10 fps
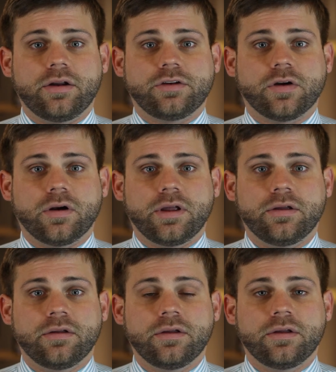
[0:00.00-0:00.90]
an attorney.
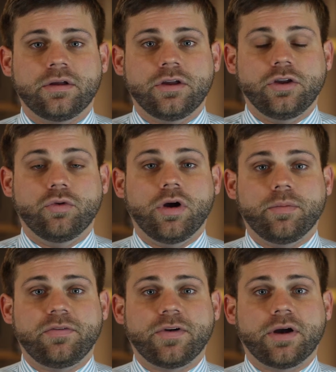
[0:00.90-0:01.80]
You will
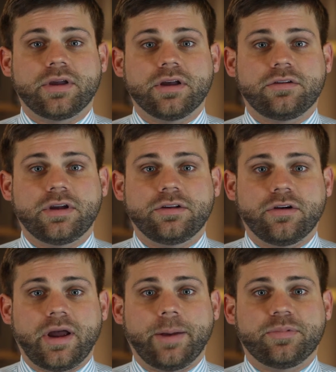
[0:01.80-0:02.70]
be found guilty in
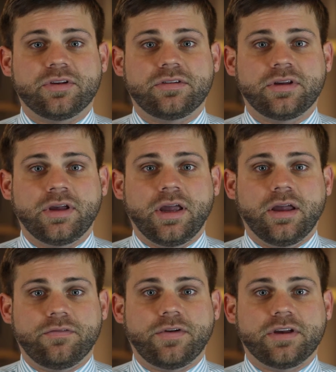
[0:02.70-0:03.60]
your absence
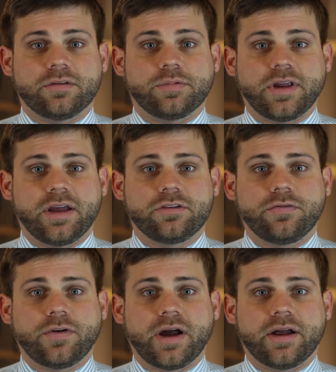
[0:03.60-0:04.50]
and face substantial
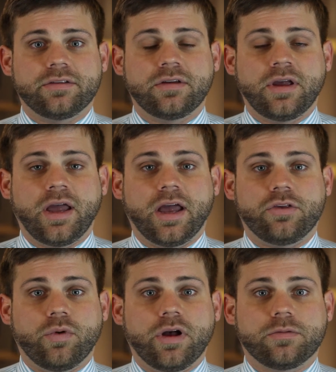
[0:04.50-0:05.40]
fines
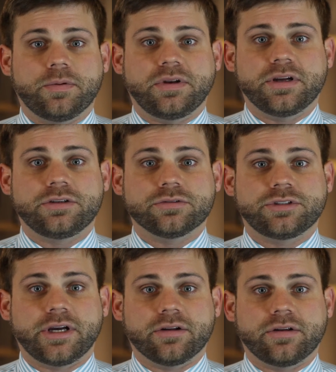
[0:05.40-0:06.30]
as well as potential
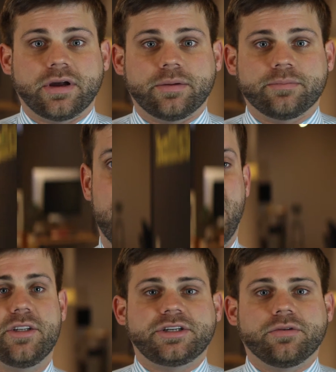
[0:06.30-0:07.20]
jail time.
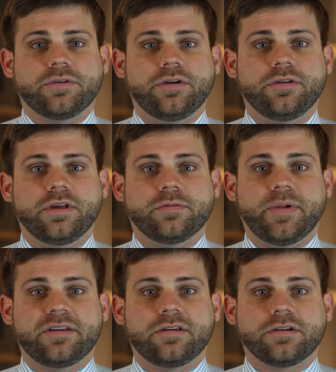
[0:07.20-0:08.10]
I share with you these
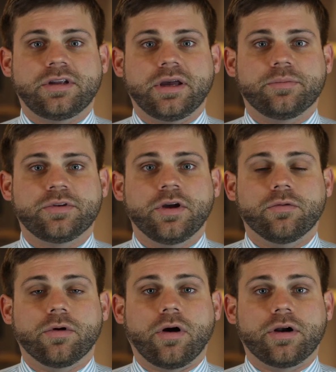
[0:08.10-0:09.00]
basic tips
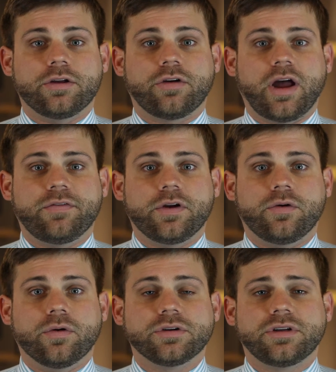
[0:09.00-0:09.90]
regarding traffic
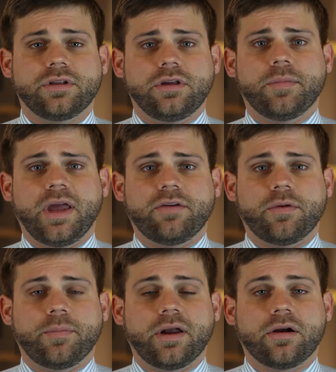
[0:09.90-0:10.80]
court so that you may have a
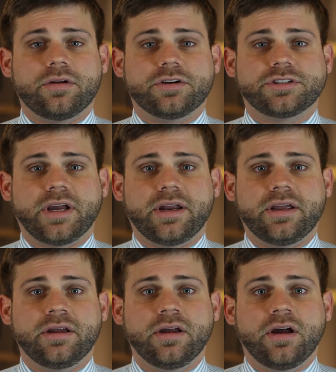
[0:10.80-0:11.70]
better understanding